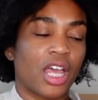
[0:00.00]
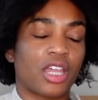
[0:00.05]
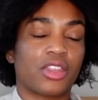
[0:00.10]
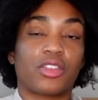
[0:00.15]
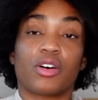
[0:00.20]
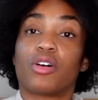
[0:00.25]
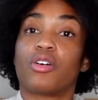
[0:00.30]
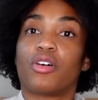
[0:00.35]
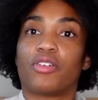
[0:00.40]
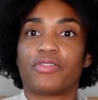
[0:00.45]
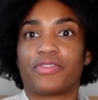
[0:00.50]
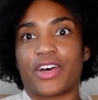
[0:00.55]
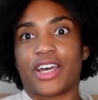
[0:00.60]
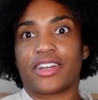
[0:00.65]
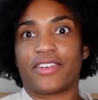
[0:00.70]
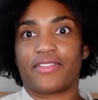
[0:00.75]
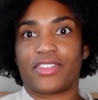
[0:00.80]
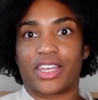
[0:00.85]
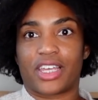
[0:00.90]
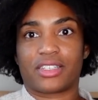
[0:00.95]
The whole fun
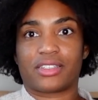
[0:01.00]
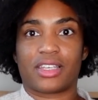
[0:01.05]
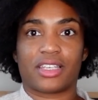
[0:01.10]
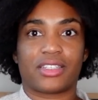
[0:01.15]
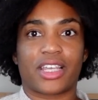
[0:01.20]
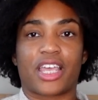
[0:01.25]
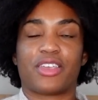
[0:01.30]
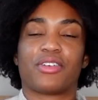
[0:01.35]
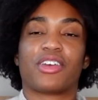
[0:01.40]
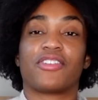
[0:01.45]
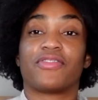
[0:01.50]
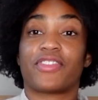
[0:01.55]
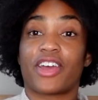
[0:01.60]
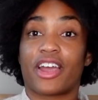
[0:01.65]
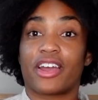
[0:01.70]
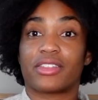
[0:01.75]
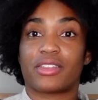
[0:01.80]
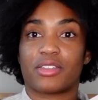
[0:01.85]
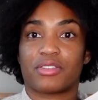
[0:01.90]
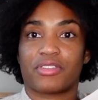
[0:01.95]
of this is that you can
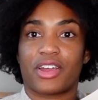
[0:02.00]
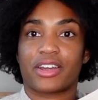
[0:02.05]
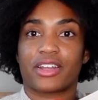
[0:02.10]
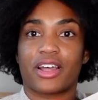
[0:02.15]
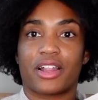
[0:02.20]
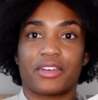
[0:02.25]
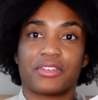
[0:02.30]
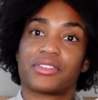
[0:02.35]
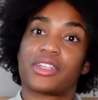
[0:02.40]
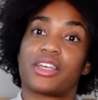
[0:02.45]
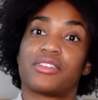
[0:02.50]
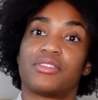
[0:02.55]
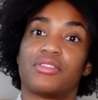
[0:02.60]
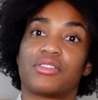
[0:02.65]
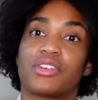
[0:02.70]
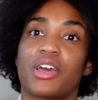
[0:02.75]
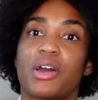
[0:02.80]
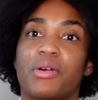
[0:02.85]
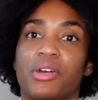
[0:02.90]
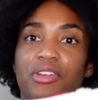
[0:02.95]
vary the thread colors as you
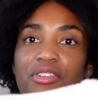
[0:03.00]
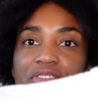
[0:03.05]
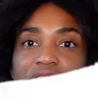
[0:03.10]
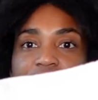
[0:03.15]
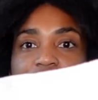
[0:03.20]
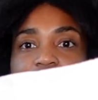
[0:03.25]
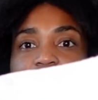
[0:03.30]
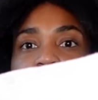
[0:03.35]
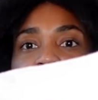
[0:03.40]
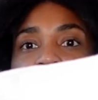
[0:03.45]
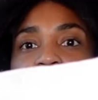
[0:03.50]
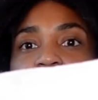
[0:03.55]
go and create some